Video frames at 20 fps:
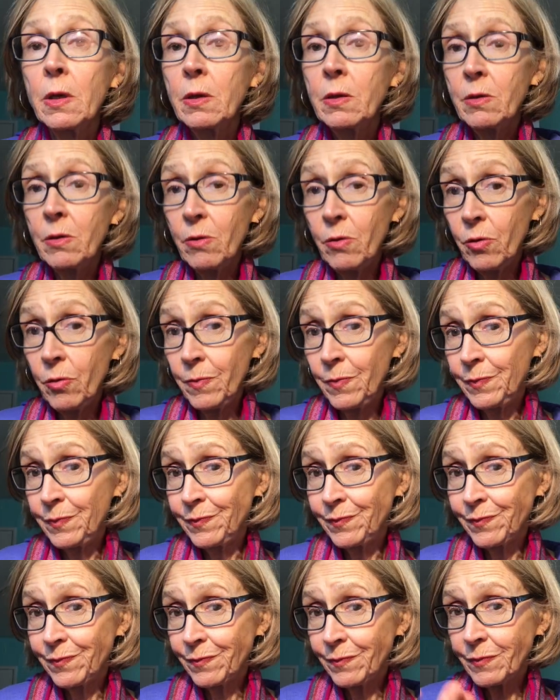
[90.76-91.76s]
So
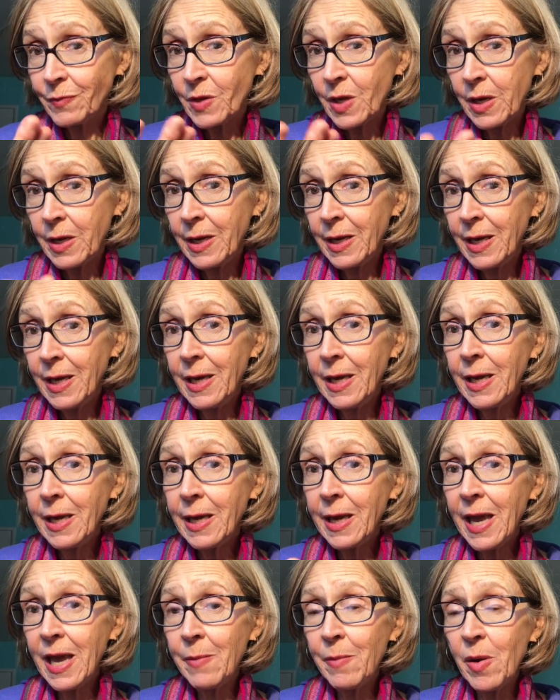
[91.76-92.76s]
he
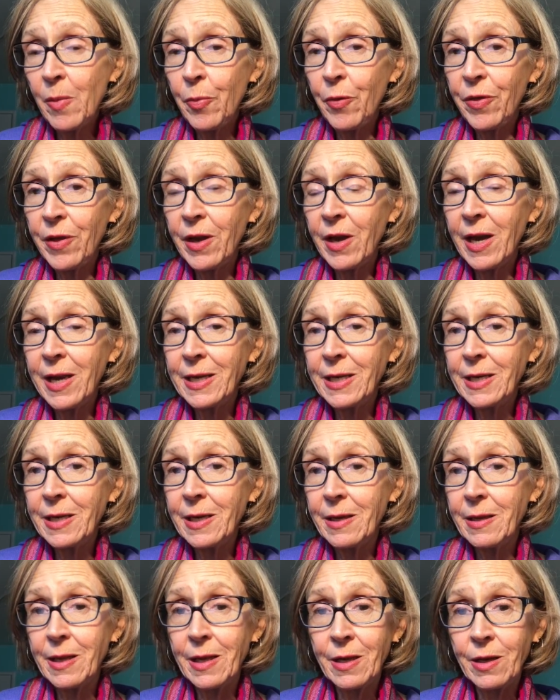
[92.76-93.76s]
came up with the
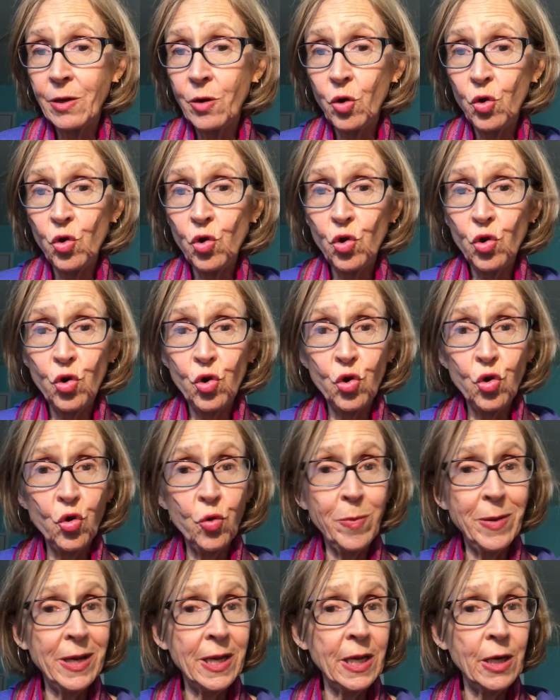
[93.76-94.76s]
idea that
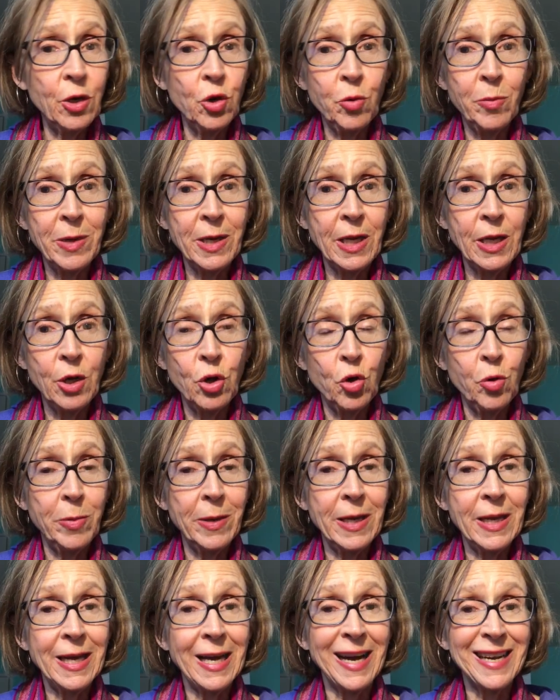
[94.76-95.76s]

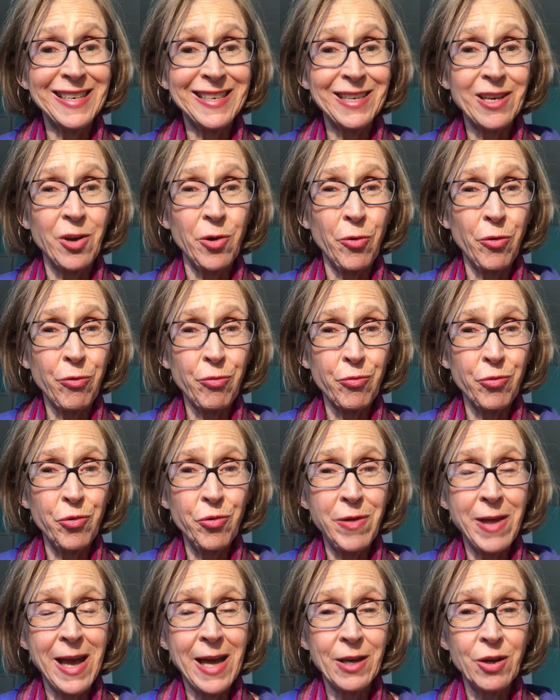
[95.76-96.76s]
nobody got to go
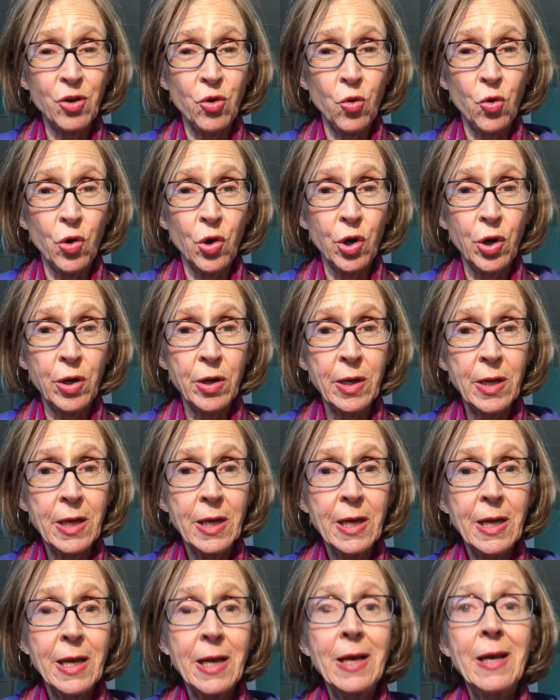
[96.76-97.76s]
through that door
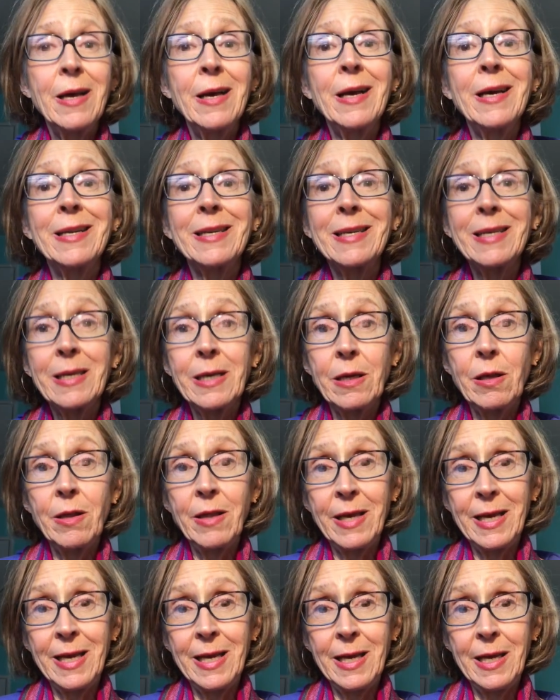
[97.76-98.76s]
until
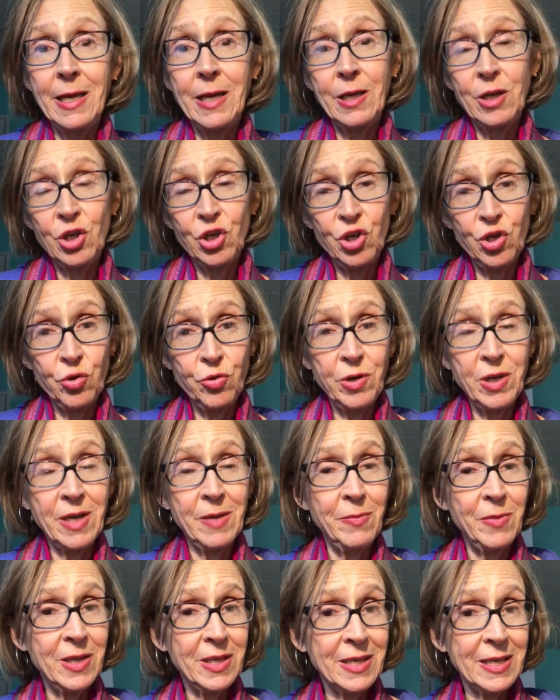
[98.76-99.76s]
they showed
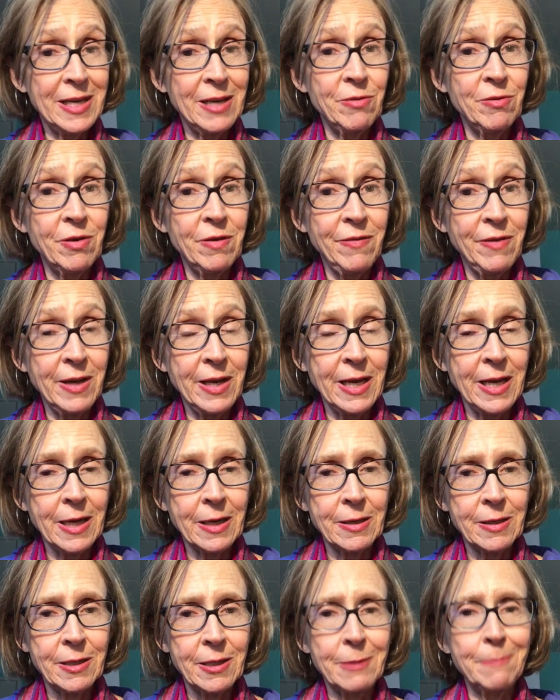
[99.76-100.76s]
him the sound of
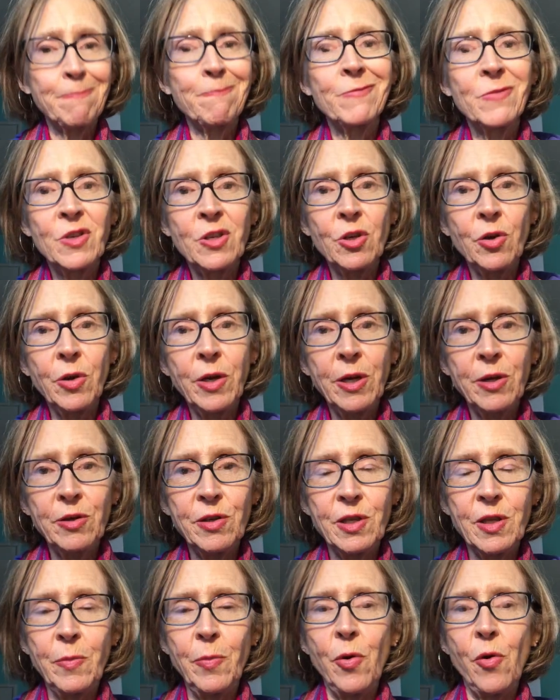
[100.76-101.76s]
X. So
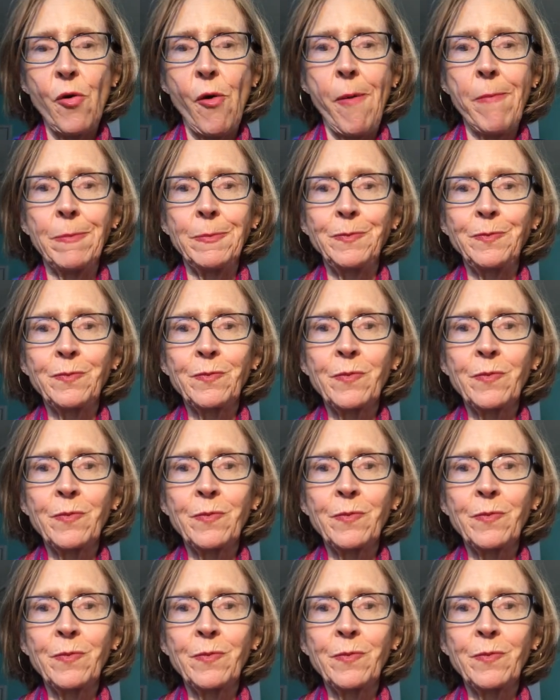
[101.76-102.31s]
here's the poem.